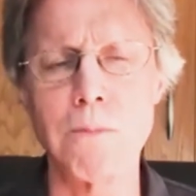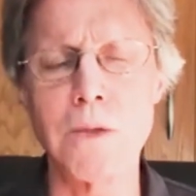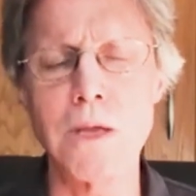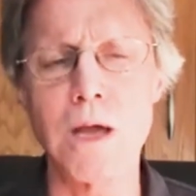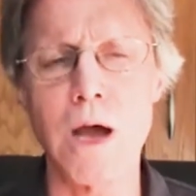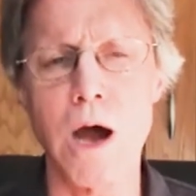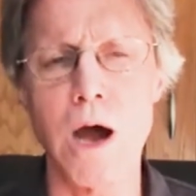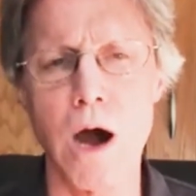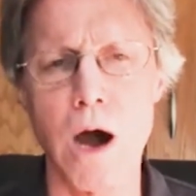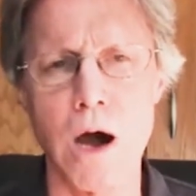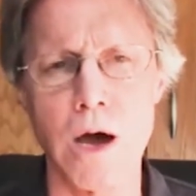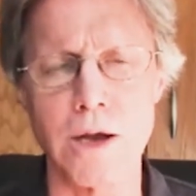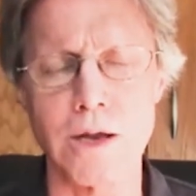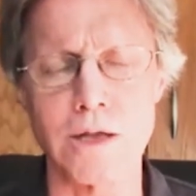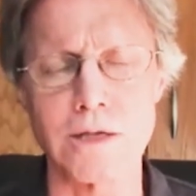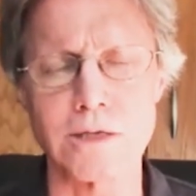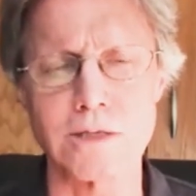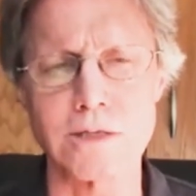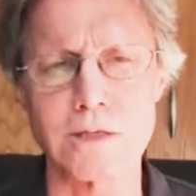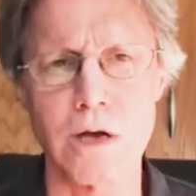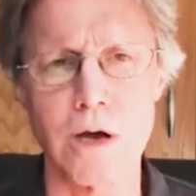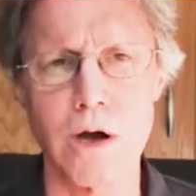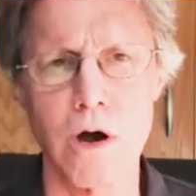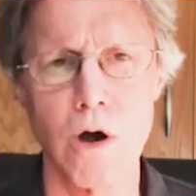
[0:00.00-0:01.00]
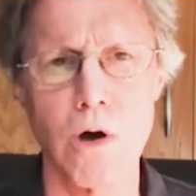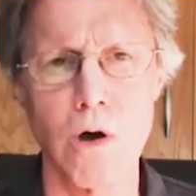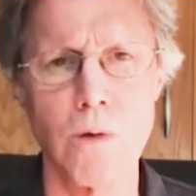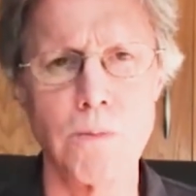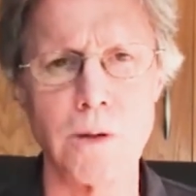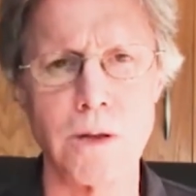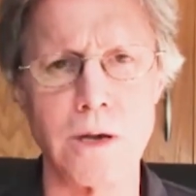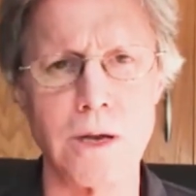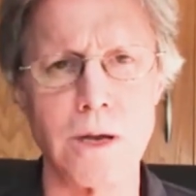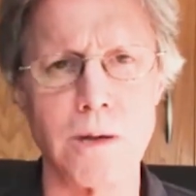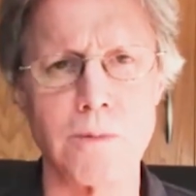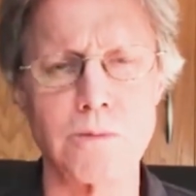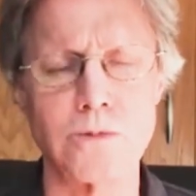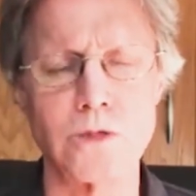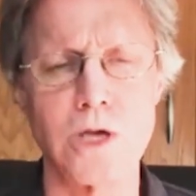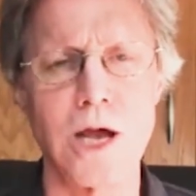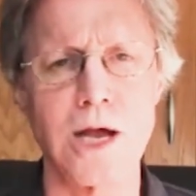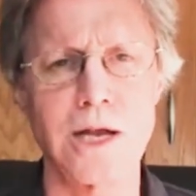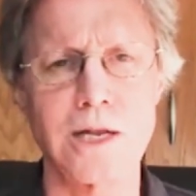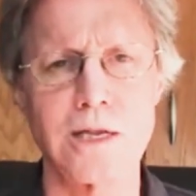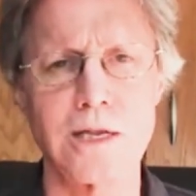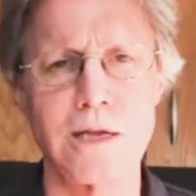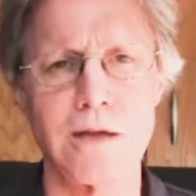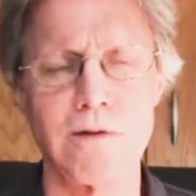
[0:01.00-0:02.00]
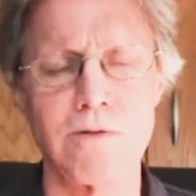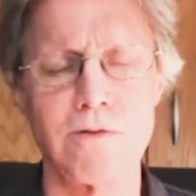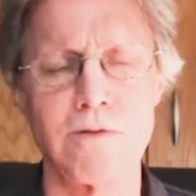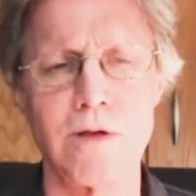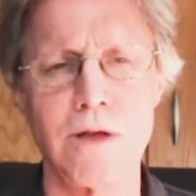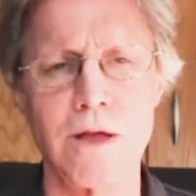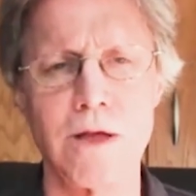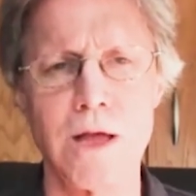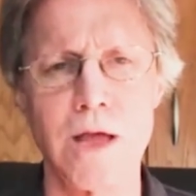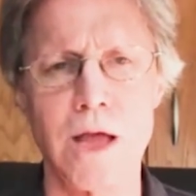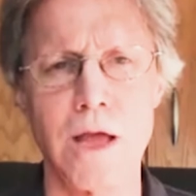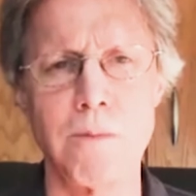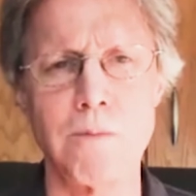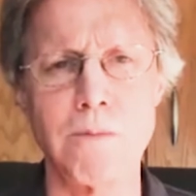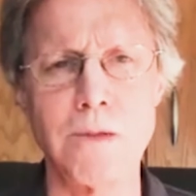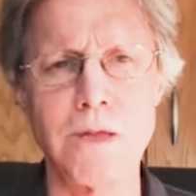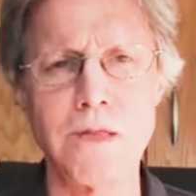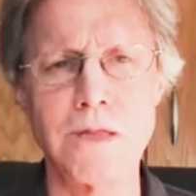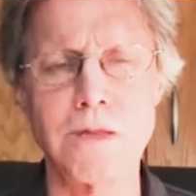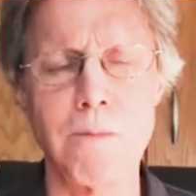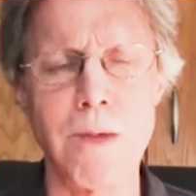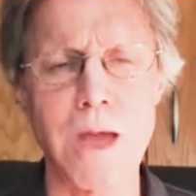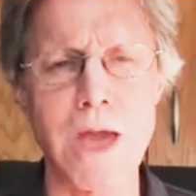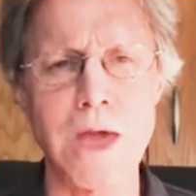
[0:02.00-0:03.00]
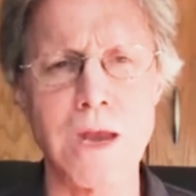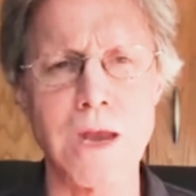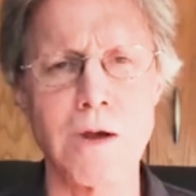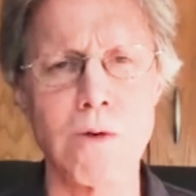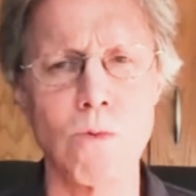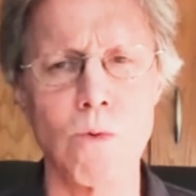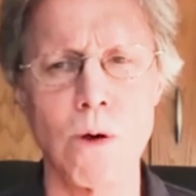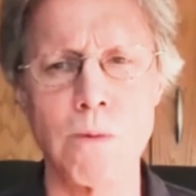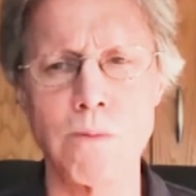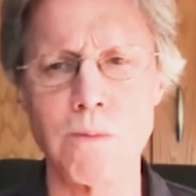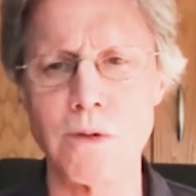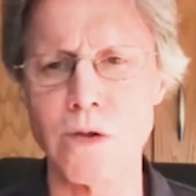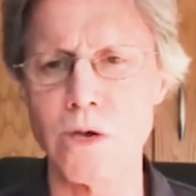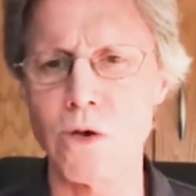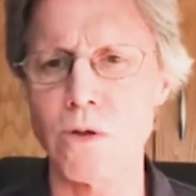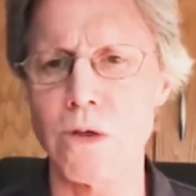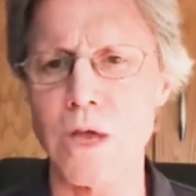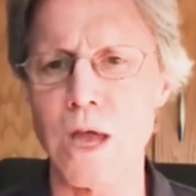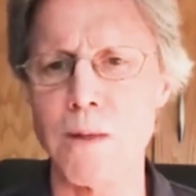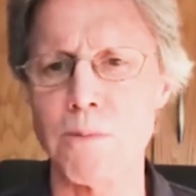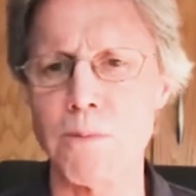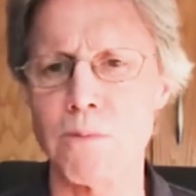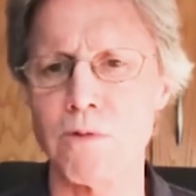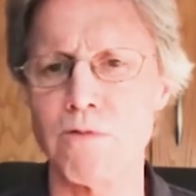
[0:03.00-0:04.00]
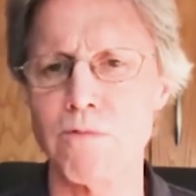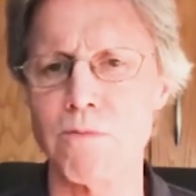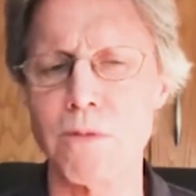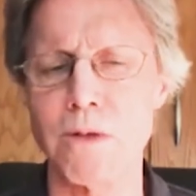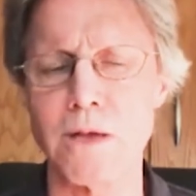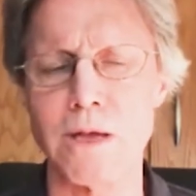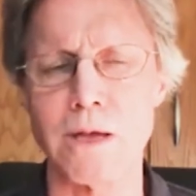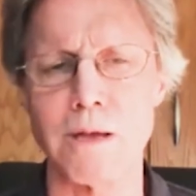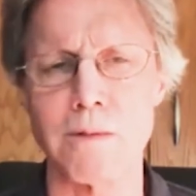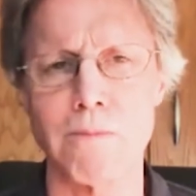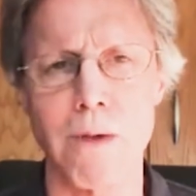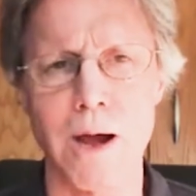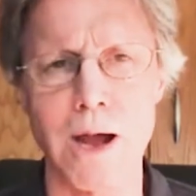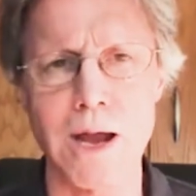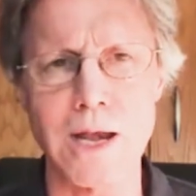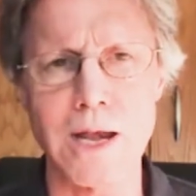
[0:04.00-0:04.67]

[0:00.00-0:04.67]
Be honest, open, objective, and be the man and woman you're capable of being.